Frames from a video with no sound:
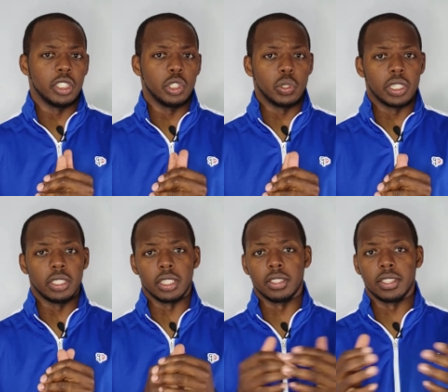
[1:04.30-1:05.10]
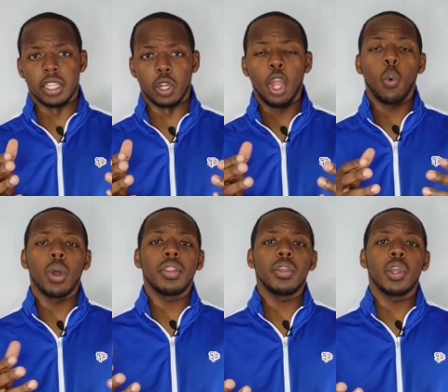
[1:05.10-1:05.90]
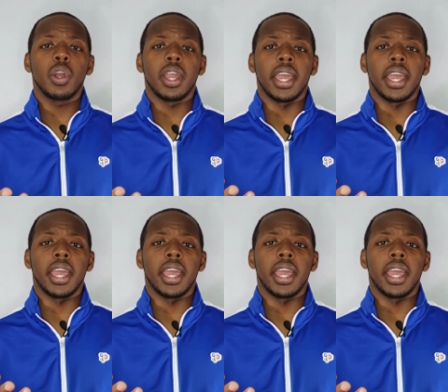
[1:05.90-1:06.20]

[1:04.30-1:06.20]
that you could consider, whether you're